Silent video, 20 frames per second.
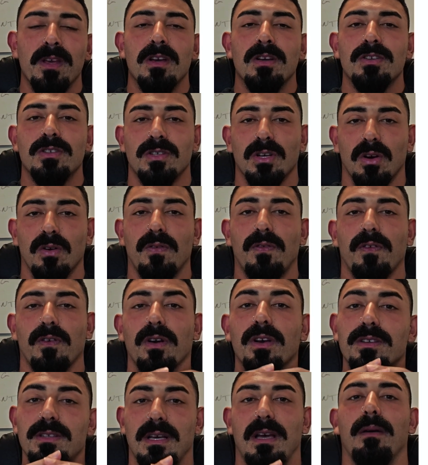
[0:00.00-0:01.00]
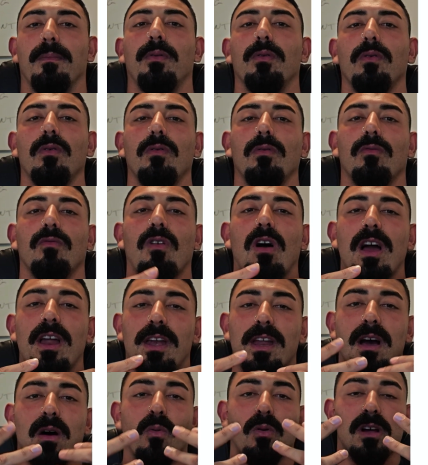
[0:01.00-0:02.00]
So for example, right
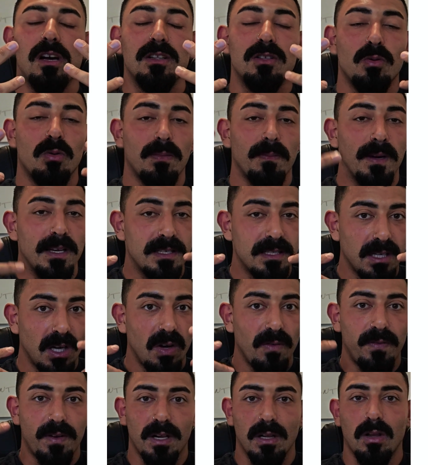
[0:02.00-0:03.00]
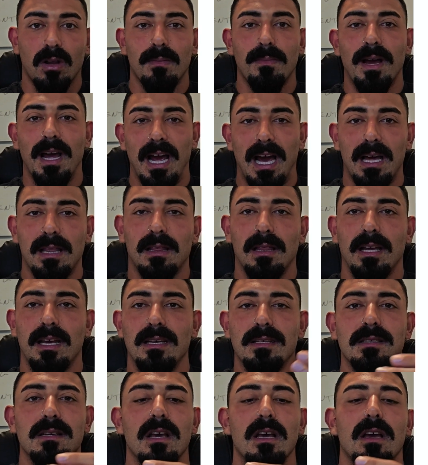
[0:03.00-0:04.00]
now what I do with myself and a lot of my
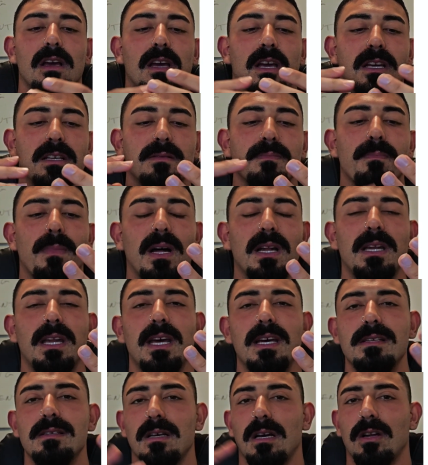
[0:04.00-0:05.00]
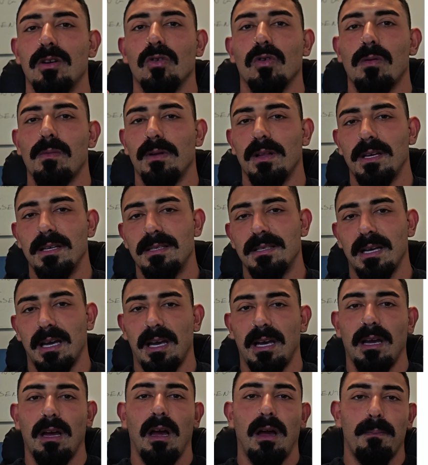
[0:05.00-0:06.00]
athletes is Mondays are normally,
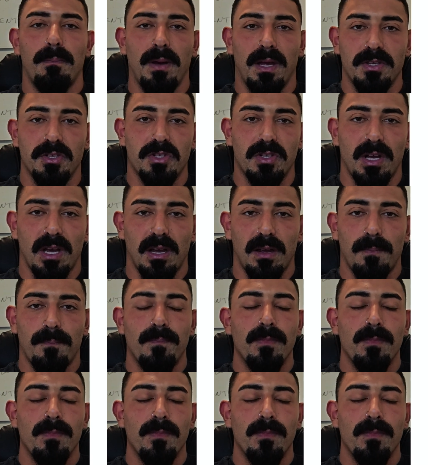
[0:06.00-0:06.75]
say, a bench day.